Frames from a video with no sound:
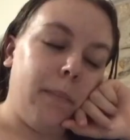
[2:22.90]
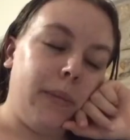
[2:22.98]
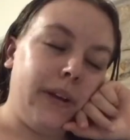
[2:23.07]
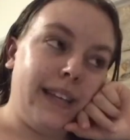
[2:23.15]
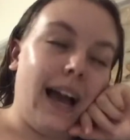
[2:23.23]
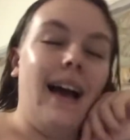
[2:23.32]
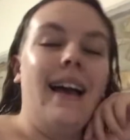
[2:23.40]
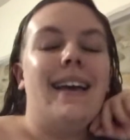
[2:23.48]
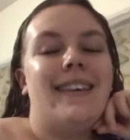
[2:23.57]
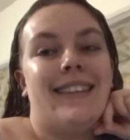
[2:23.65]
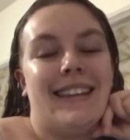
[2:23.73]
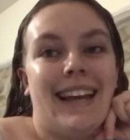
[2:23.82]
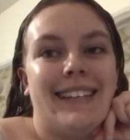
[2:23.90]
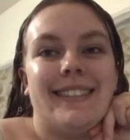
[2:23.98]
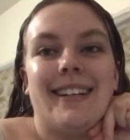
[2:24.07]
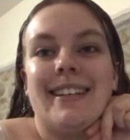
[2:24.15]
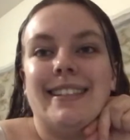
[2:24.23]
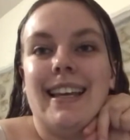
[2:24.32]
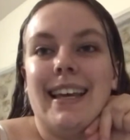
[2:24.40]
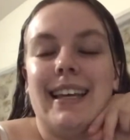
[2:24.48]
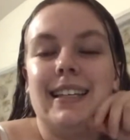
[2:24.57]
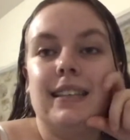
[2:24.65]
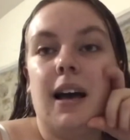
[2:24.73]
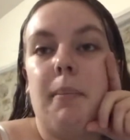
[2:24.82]
But yeah, the next idea
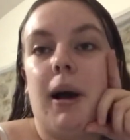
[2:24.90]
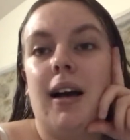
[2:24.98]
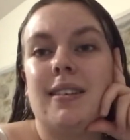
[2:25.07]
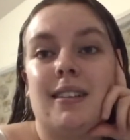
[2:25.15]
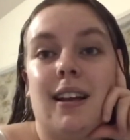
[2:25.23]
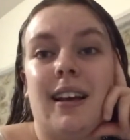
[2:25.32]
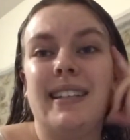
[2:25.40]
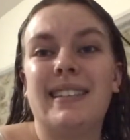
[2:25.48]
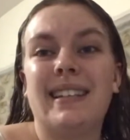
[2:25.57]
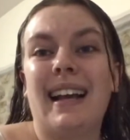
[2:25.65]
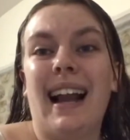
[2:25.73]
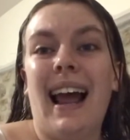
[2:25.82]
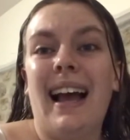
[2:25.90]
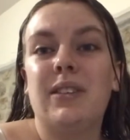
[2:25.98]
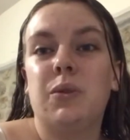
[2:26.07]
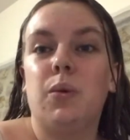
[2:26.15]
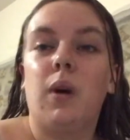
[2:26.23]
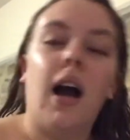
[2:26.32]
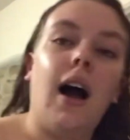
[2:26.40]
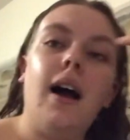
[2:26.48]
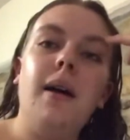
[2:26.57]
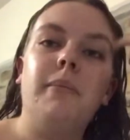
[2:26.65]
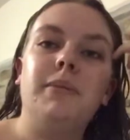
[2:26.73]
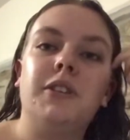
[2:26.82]
is a personalised glass or
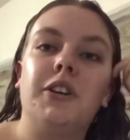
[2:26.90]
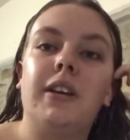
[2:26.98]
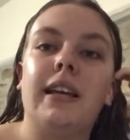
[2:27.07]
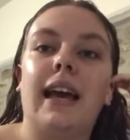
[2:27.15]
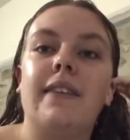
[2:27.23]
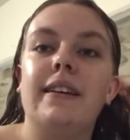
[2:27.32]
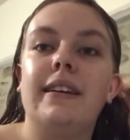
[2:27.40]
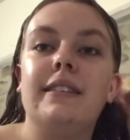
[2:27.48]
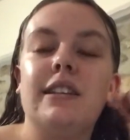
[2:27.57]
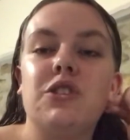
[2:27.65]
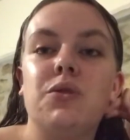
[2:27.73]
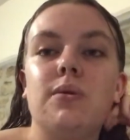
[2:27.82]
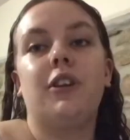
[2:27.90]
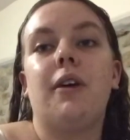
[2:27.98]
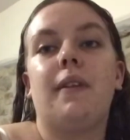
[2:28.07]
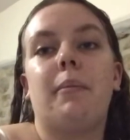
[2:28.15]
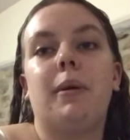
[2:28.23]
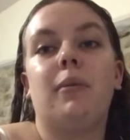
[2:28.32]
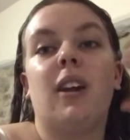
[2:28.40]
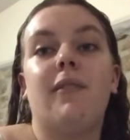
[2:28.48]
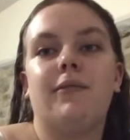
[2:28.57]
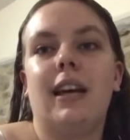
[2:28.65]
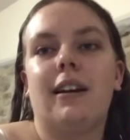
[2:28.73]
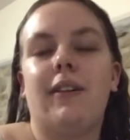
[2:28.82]
cup. So you can get the initial, you know that people love
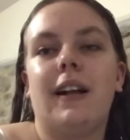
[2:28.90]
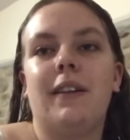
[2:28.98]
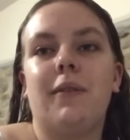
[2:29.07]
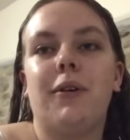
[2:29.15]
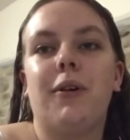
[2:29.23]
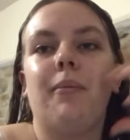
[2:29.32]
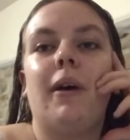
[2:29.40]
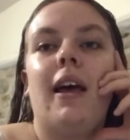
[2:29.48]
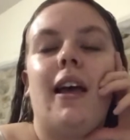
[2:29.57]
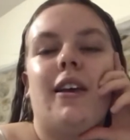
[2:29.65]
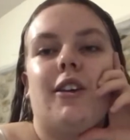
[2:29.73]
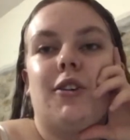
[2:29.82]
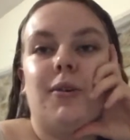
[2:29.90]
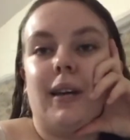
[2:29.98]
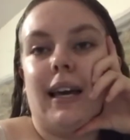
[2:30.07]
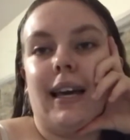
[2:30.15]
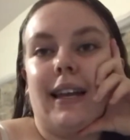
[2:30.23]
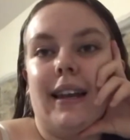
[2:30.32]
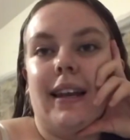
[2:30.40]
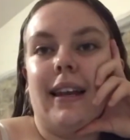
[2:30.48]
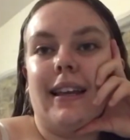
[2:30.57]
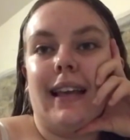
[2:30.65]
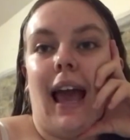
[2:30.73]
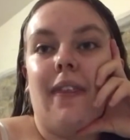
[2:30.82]
decorating the room. You can
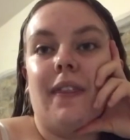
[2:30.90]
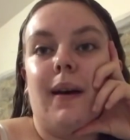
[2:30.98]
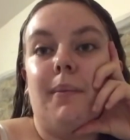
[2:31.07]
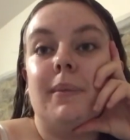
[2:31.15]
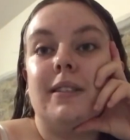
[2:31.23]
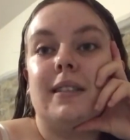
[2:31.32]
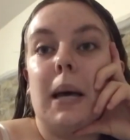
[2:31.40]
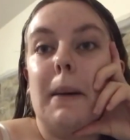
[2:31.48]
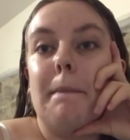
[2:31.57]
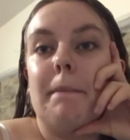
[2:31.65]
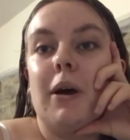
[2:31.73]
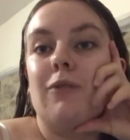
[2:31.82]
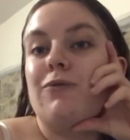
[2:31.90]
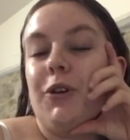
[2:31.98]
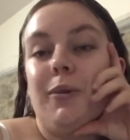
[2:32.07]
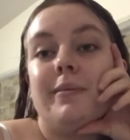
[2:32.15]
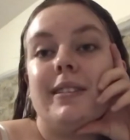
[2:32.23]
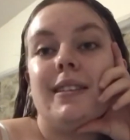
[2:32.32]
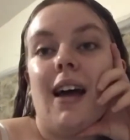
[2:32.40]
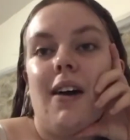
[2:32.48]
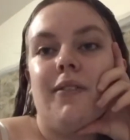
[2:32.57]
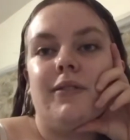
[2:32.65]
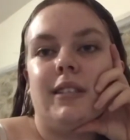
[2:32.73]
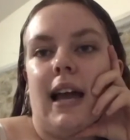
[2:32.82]
get them some room
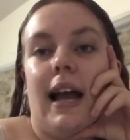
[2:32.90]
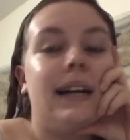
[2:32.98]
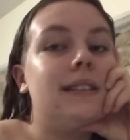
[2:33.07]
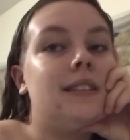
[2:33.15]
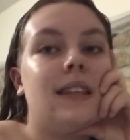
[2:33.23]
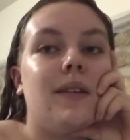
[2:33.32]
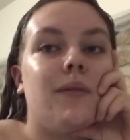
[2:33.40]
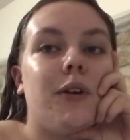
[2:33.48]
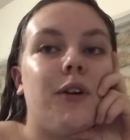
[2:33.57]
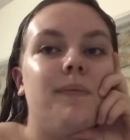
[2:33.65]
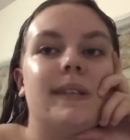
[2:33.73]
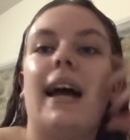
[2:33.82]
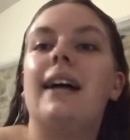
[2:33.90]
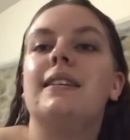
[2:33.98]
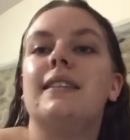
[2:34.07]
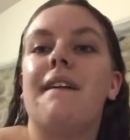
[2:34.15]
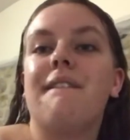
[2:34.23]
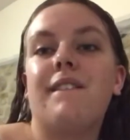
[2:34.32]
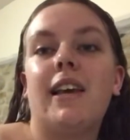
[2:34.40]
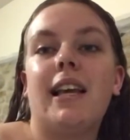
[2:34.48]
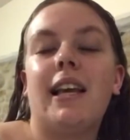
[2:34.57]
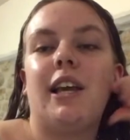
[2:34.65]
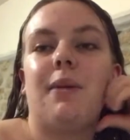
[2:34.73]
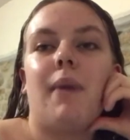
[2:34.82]
stuff to add to their room, to add to their
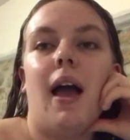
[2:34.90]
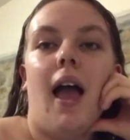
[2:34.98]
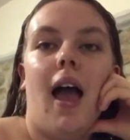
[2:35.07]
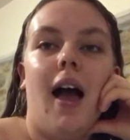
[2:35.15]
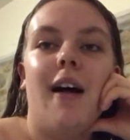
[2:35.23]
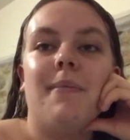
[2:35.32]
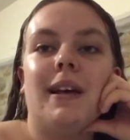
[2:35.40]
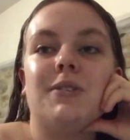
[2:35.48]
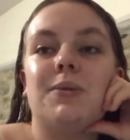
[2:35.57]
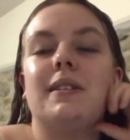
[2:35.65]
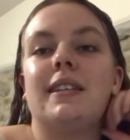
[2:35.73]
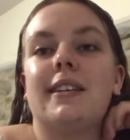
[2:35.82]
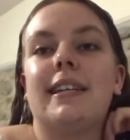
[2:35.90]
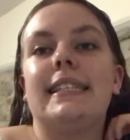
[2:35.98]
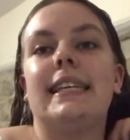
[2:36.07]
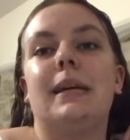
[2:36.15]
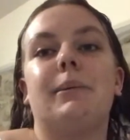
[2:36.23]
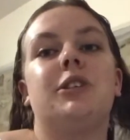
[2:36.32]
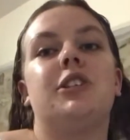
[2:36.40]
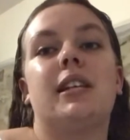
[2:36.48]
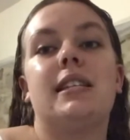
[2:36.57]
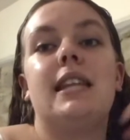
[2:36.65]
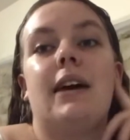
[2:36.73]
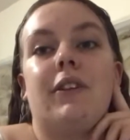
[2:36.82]
theme. And that's always a good idea because you
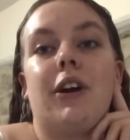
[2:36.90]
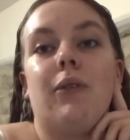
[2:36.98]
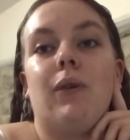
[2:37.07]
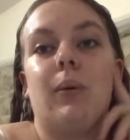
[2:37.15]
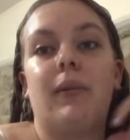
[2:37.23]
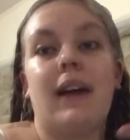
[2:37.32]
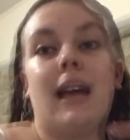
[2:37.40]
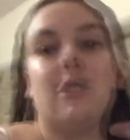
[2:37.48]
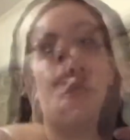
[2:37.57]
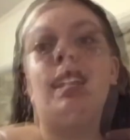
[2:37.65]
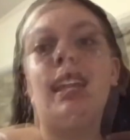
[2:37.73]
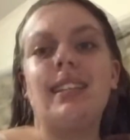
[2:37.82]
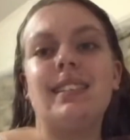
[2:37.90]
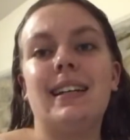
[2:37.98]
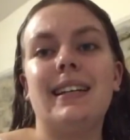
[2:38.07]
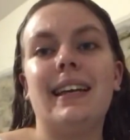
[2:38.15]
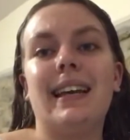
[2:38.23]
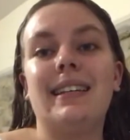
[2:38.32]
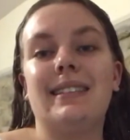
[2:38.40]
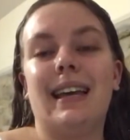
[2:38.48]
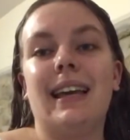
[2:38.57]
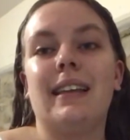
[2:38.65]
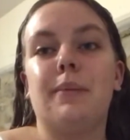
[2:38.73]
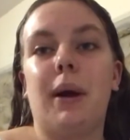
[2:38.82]
can never go wrong with extra. The next idea is
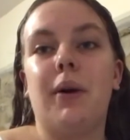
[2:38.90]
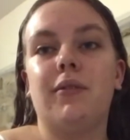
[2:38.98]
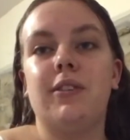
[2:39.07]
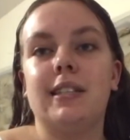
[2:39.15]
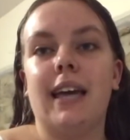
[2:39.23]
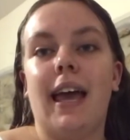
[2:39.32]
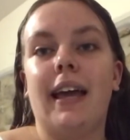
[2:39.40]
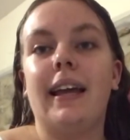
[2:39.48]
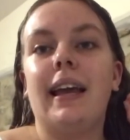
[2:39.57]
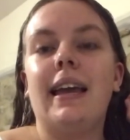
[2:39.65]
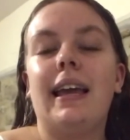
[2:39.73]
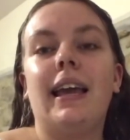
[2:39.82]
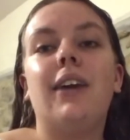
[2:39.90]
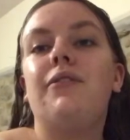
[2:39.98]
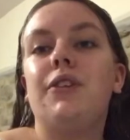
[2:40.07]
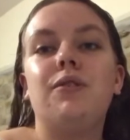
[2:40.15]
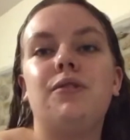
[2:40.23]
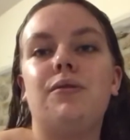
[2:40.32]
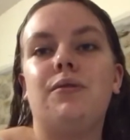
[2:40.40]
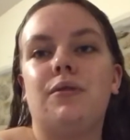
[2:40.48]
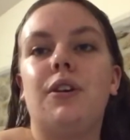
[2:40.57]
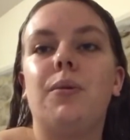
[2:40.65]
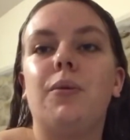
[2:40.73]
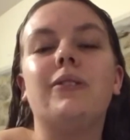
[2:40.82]
taking them out for a day. If you do not
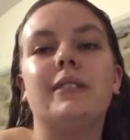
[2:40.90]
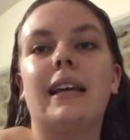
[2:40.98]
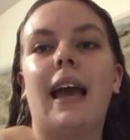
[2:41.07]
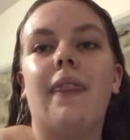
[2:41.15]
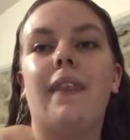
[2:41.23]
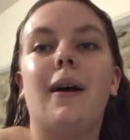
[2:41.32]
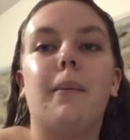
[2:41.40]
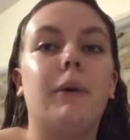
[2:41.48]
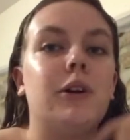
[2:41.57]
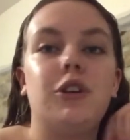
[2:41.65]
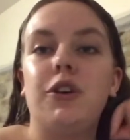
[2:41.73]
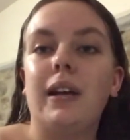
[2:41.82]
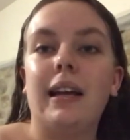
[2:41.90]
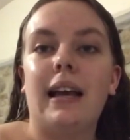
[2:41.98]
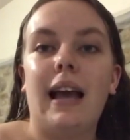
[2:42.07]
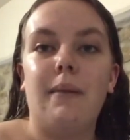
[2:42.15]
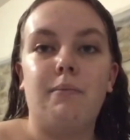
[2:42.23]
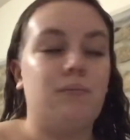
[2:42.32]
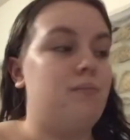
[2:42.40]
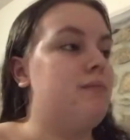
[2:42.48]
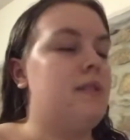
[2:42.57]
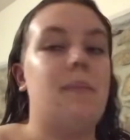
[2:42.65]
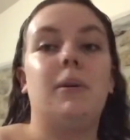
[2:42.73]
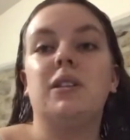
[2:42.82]
know what to get them, you can get
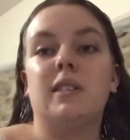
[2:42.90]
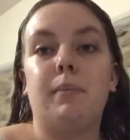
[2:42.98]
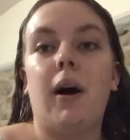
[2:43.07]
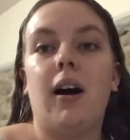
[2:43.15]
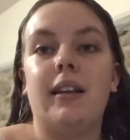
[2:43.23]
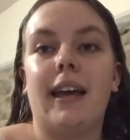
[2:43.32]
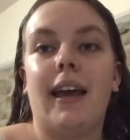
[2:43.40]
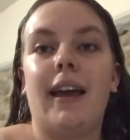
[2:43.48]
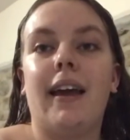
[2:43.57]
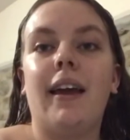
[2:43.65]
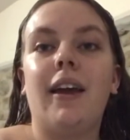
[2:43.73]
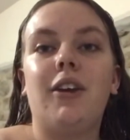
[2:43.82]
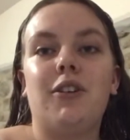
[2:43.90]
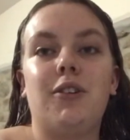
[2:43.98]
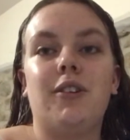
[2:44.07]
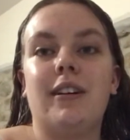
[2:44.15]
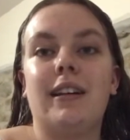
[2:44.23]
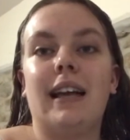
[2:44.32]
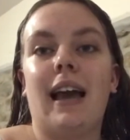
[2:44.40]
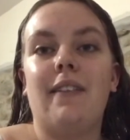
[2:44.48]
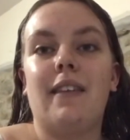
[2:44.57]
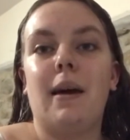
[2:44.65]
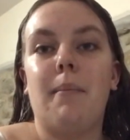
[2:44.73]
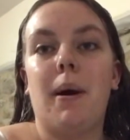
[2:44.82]
them a spa day, you can get
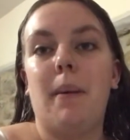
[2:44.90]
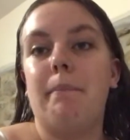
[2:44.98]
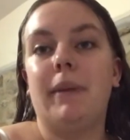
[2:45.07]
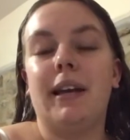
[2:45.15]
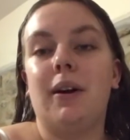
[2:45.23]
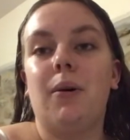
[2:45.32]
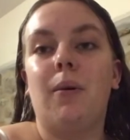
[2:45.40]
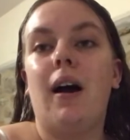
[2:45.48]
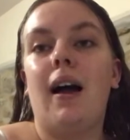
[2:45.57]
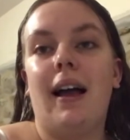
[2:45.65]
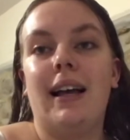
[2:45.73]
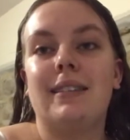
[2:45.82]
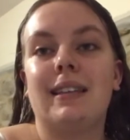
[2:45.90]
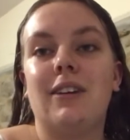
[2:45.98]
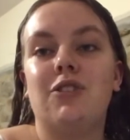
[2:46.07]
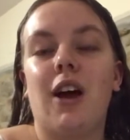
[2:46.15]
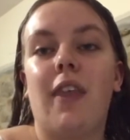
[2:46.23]
them a meal, etc.